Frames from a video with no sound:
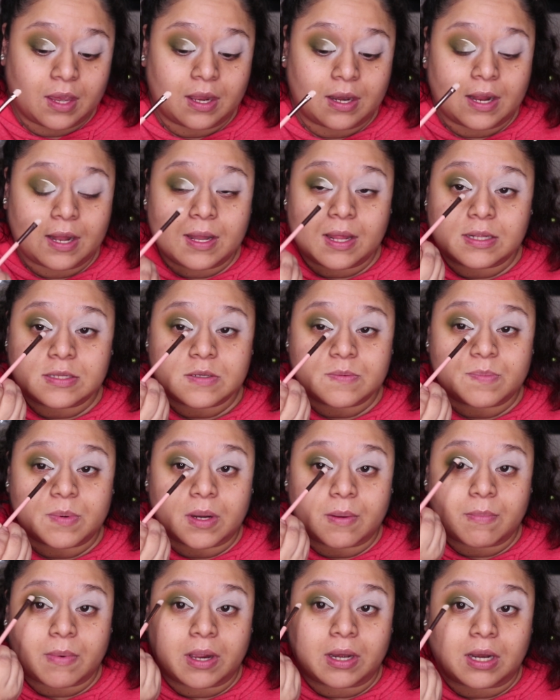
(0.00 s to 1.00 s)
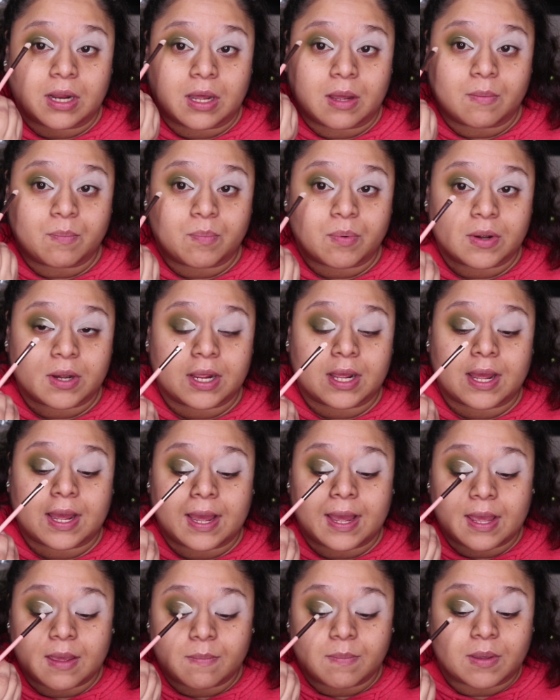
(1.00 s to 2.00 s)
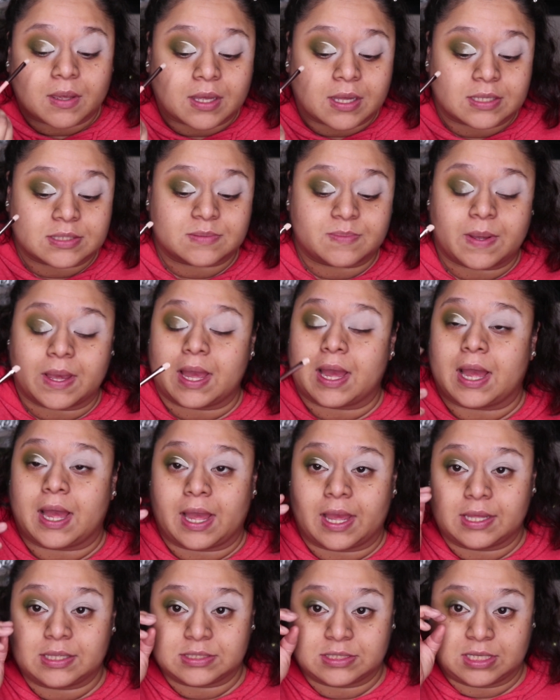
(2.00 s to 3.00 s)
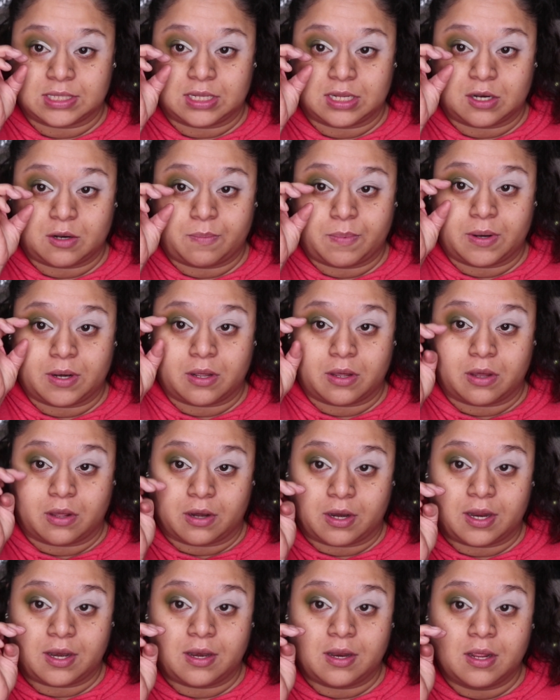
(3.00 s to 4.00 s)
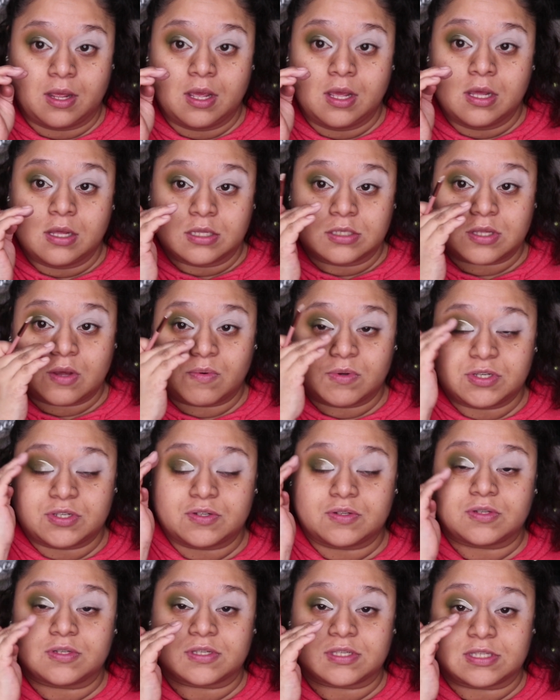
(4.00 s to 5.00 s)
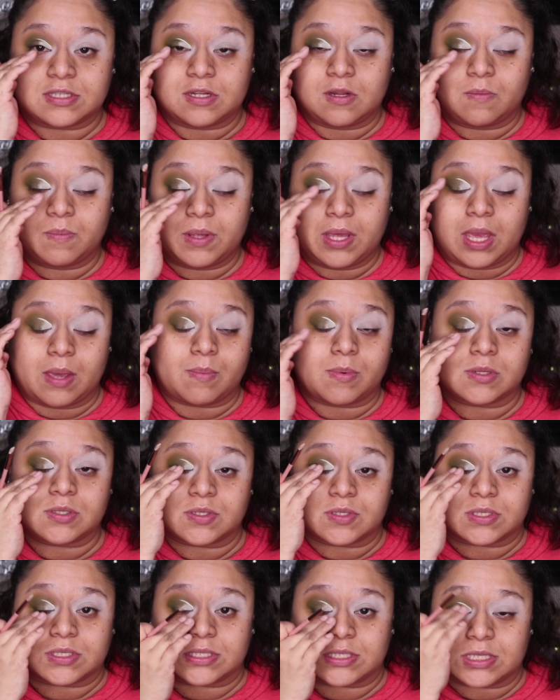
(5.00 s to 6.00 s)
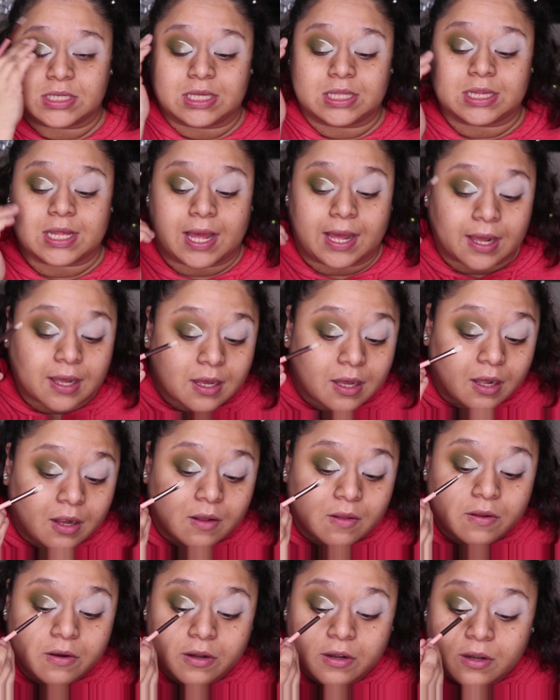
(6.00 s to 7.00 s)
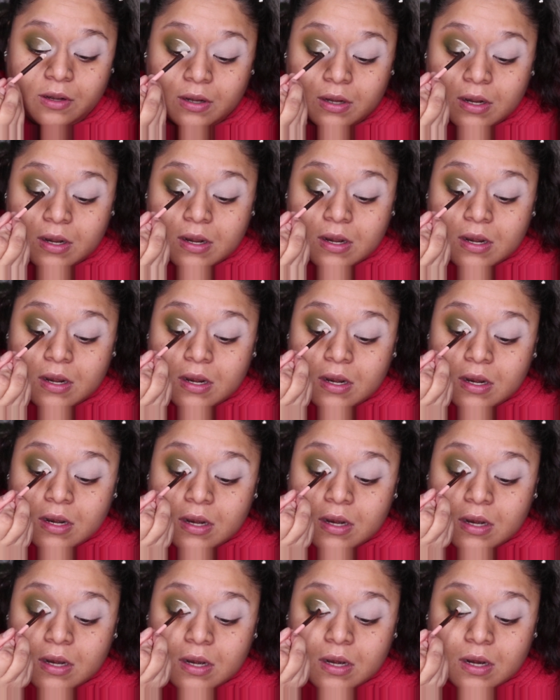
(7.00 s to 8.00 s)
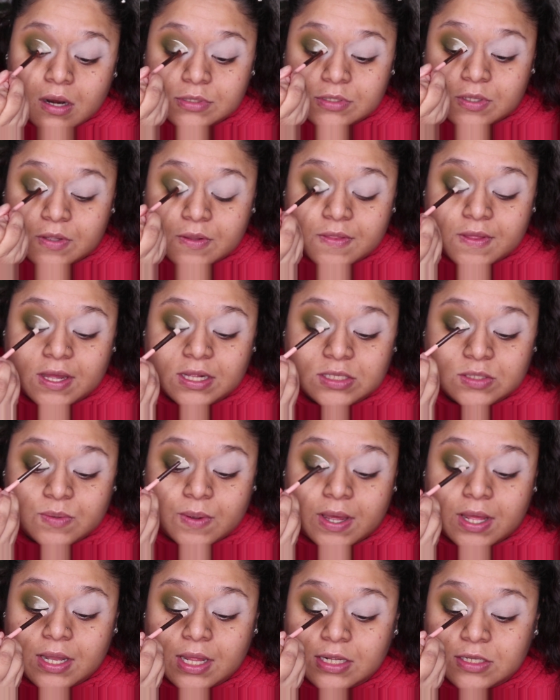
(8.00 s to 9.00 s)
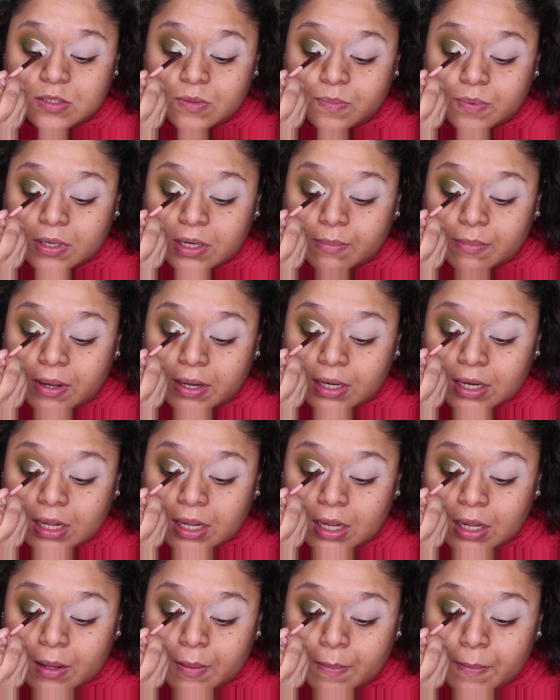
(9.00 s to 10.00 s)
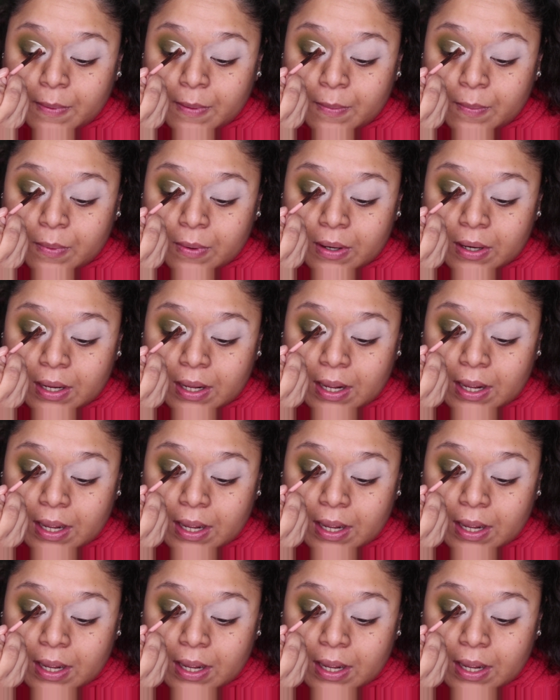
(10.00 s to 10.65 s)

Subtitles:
And I like to bring mine up pretty high because my eye is a little bit hooded. So I want you to still be able to see that color. So that's why I like to bring mine up pretty